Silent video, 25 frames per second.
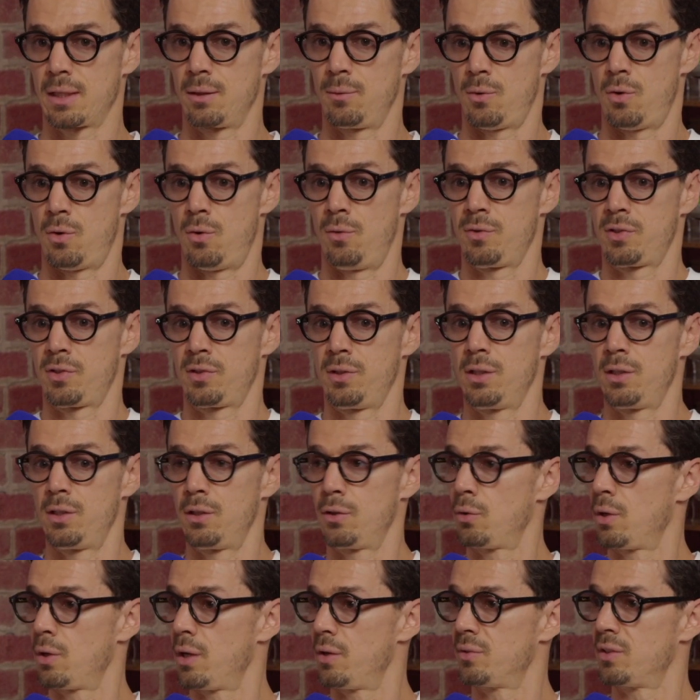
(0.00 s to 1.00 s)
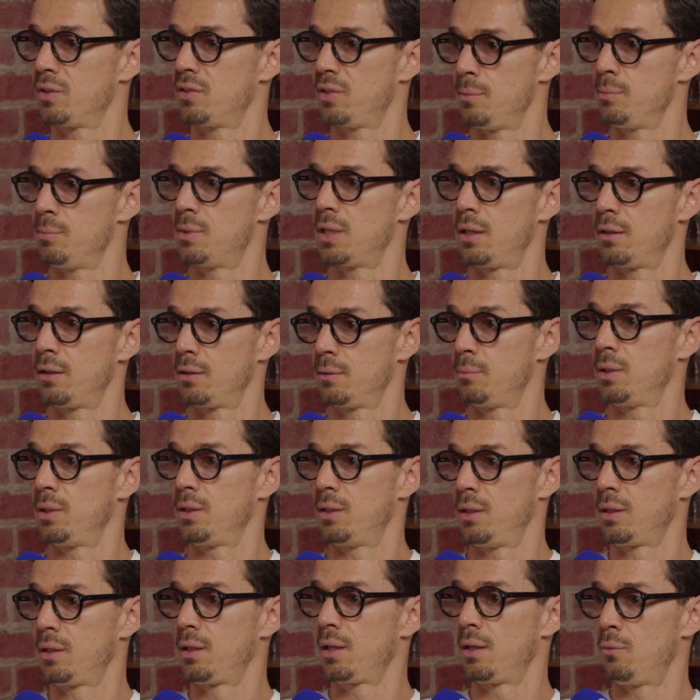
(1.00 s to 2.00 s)
obviously they don't have the same talent, but
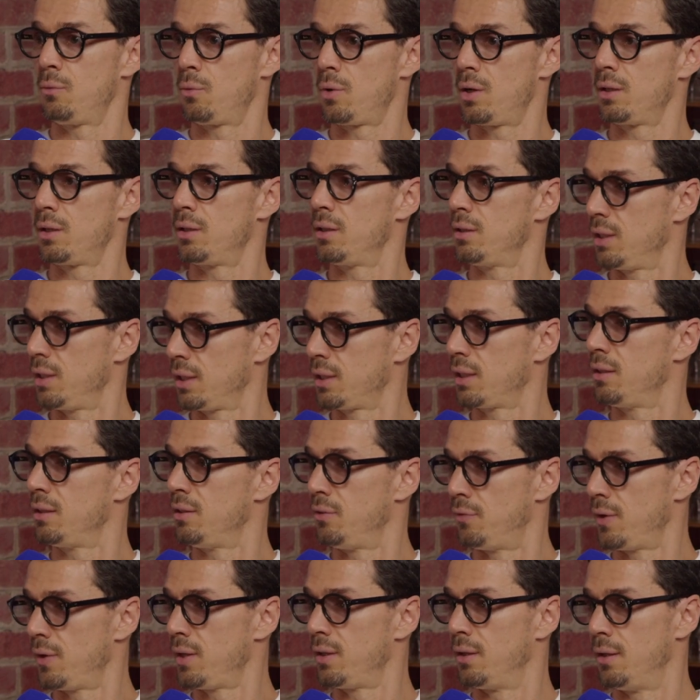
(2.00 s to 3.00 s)
they can run and they can defend.